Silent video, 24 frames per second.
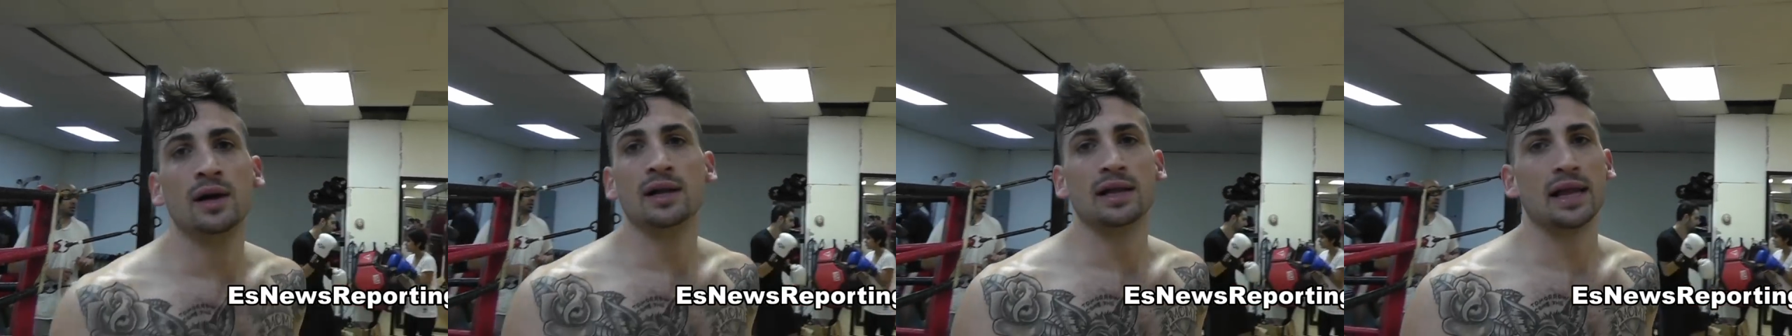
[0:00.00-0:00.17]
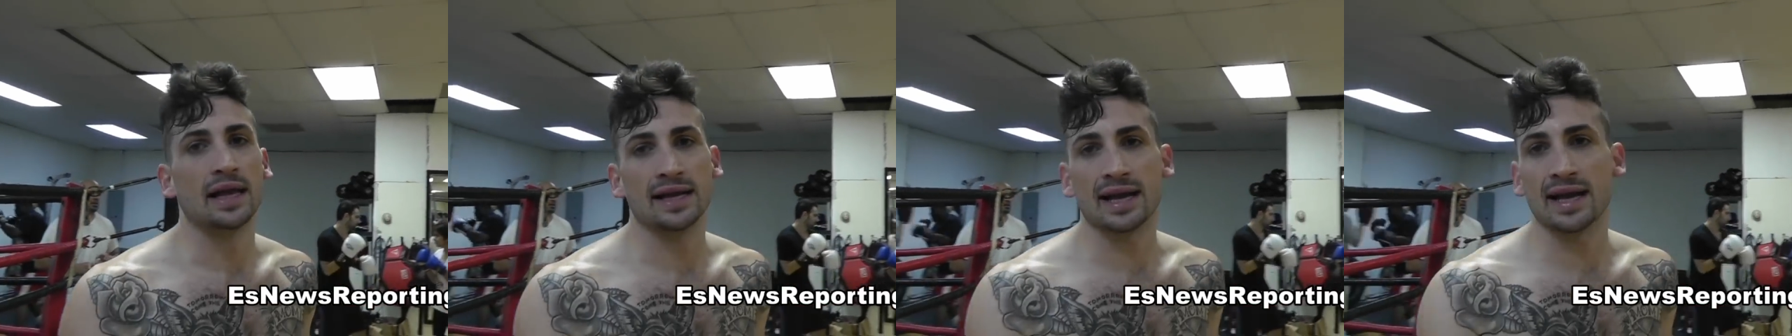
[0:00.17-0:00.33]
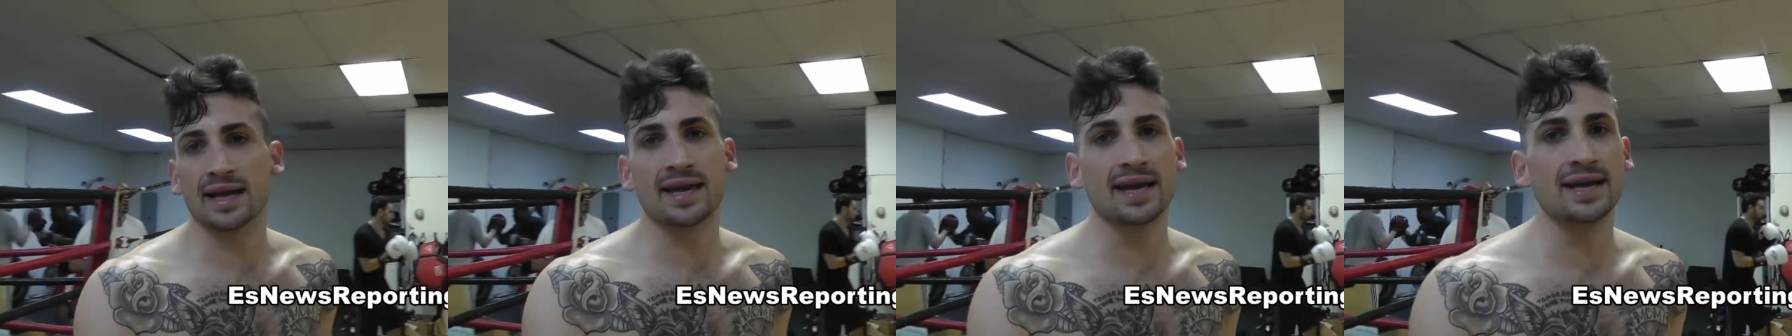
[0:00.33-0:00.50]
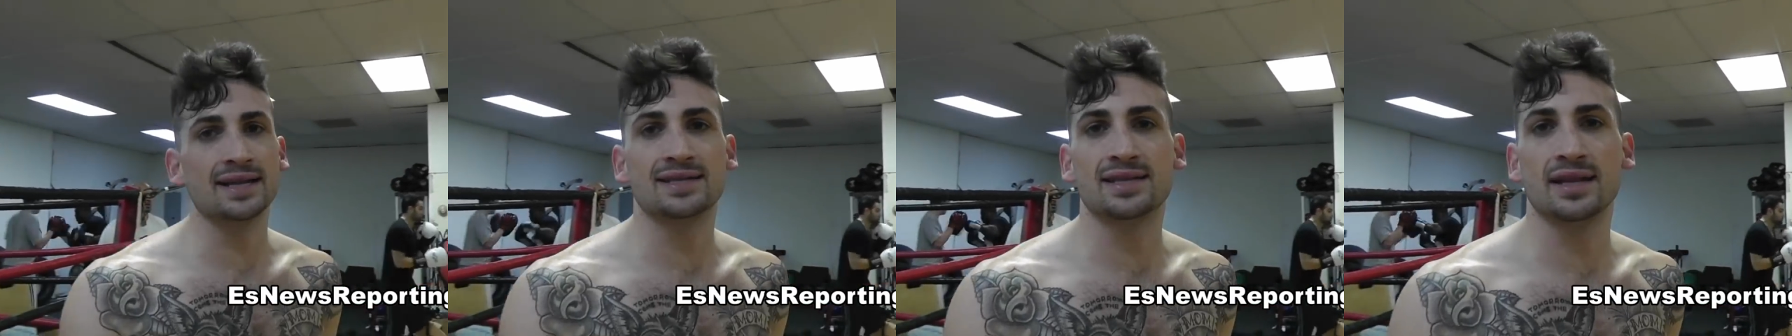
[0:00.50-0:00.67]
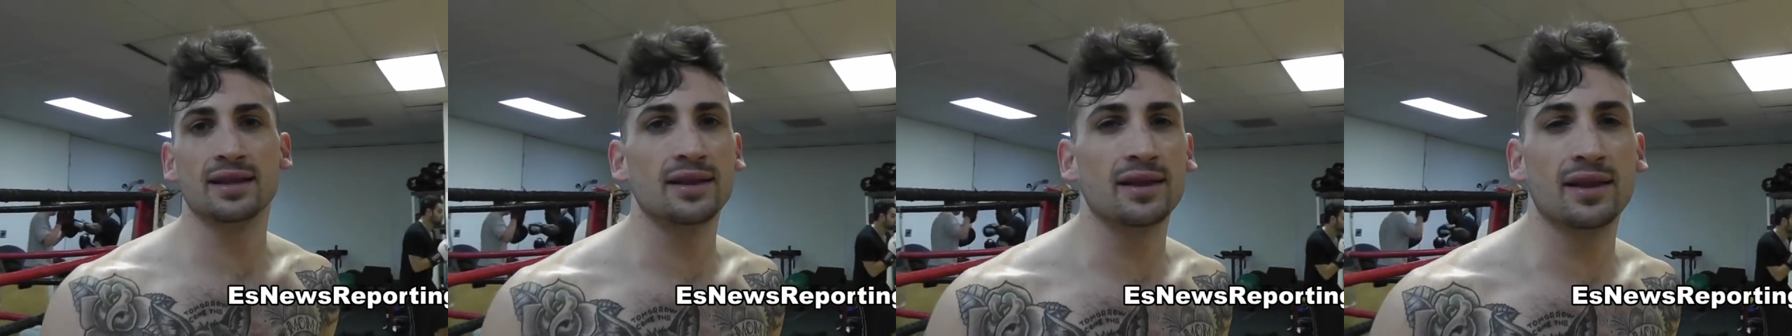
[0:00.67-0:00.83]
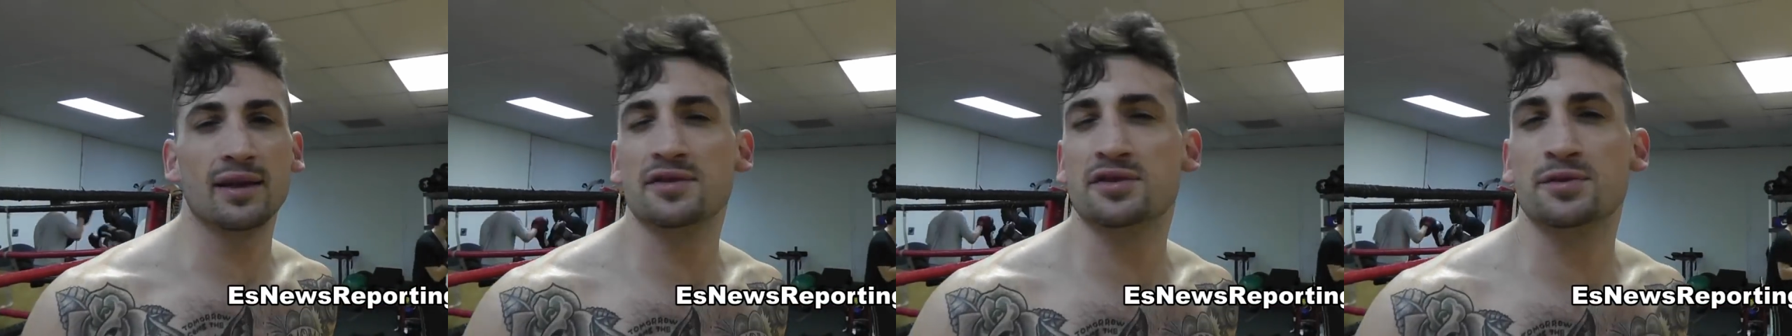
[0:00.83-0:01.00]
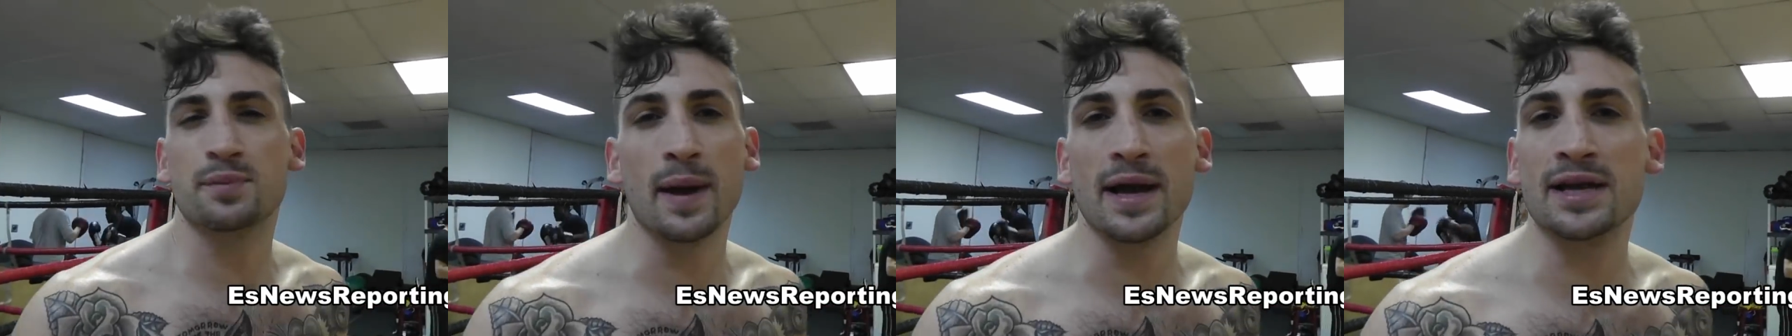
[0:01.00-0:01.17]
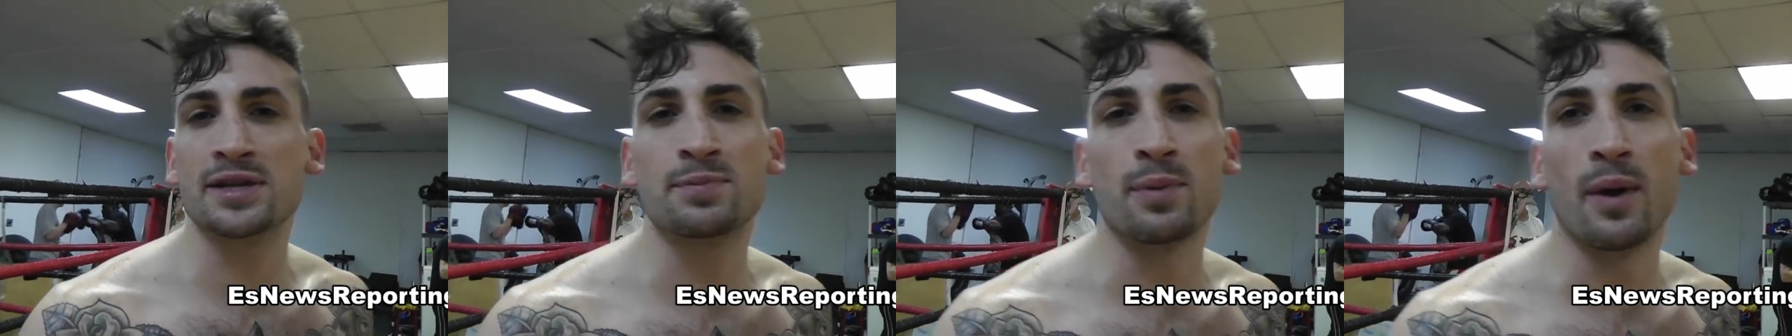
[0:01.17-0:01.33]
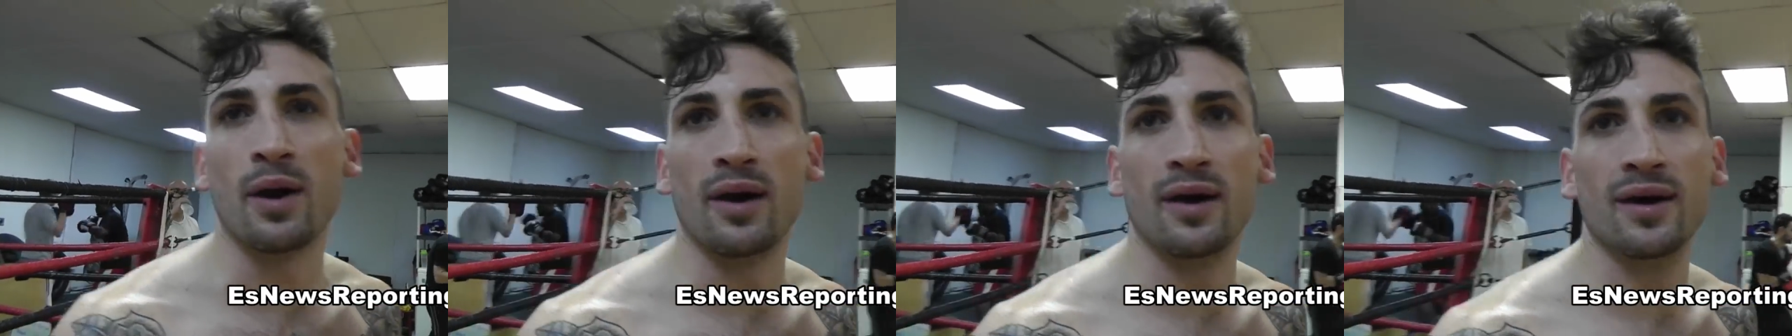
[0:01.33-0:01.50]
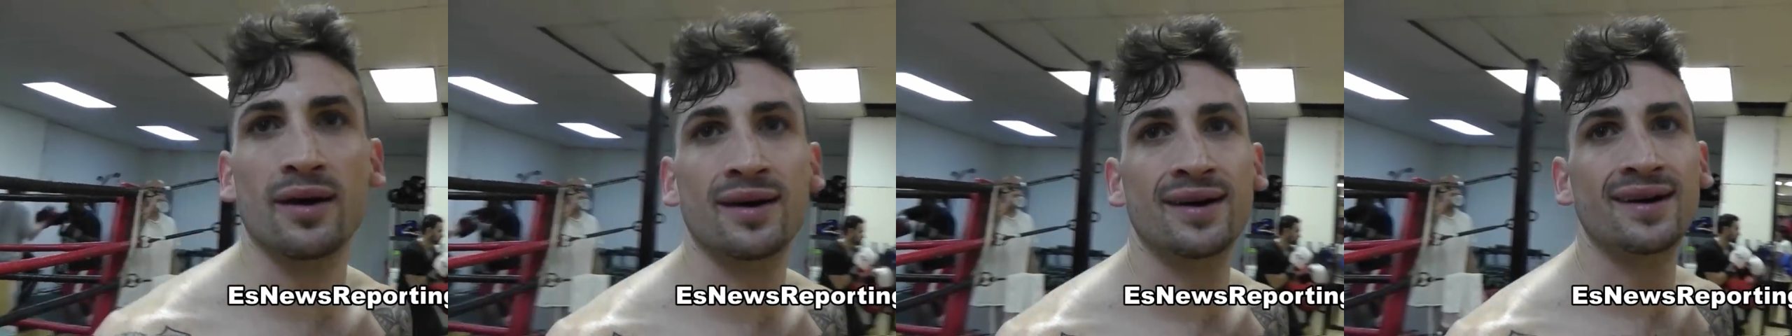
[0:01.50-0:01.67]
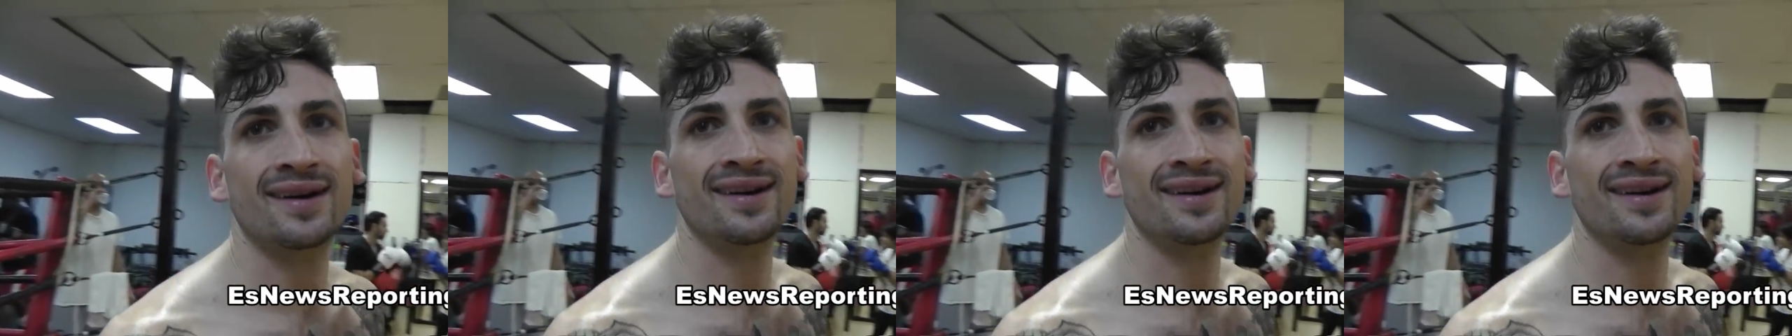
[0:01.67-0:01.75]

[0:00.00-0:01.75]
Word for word: like a kid loves baseball.